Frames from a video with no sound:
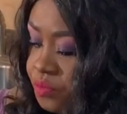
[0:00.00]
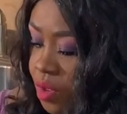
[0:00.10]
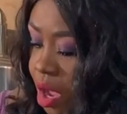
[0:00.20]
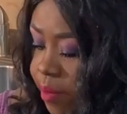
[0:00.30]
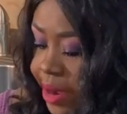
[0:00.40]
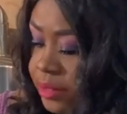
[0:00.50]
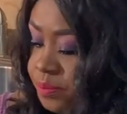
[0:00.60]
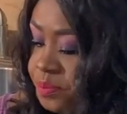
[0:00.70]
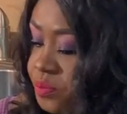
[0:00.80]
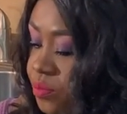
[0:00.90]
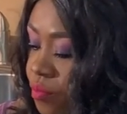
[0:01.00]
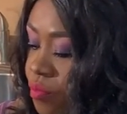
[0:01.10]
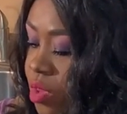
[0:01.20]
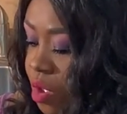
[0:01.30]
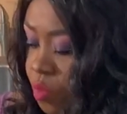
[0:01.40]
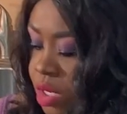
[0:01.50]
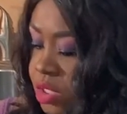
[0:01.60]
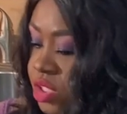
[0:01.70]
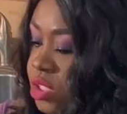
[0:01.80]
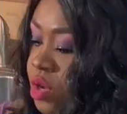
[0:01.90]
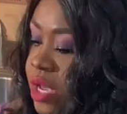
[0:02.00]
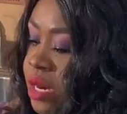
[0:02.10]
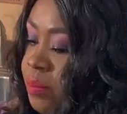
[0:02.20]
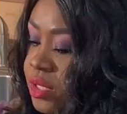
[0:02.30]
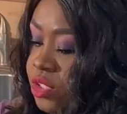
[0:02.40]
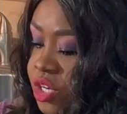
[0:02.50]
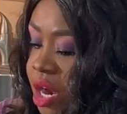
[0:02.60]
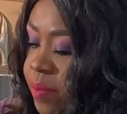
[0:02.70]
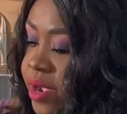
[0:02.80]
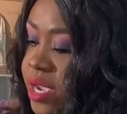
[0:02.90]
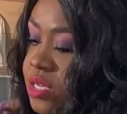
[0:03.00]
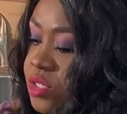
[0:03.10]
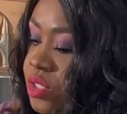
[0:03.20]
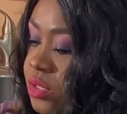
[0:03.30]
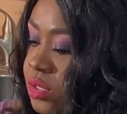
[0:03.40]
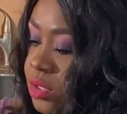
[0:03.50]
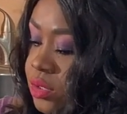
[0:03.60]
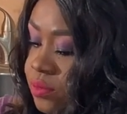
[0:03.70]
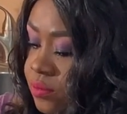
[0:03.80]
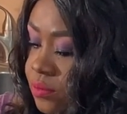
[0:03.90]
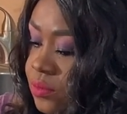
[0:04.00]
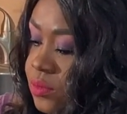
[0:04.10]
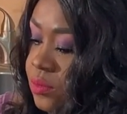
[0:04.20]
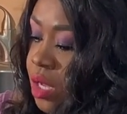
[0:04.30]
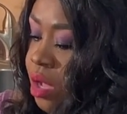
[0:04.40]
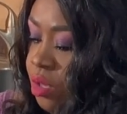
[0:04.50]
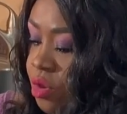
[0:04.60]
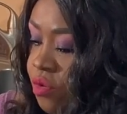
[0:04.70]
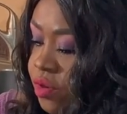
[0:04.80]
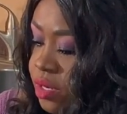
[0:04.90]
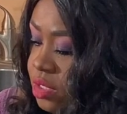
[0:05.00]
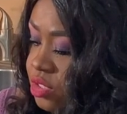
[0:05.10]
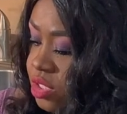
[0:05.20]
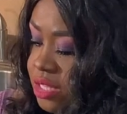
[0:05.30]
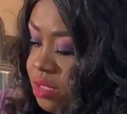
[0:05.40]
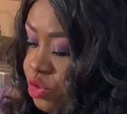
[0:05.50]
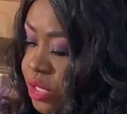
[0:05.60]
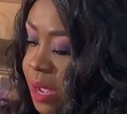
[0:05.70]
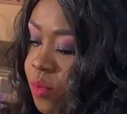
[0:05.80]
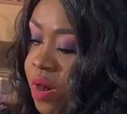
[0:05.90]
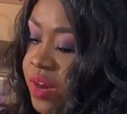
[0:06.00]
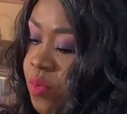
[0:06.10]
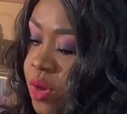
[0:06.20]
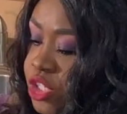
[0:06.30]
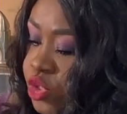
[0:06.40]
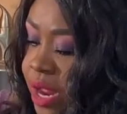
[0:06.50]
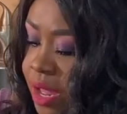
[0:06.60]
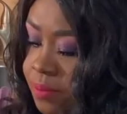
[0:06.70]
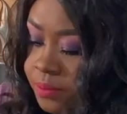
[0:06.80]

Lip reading: All right. We're going to just go ahead and put the strawberries all over. Just let them drop wherever they want to drop.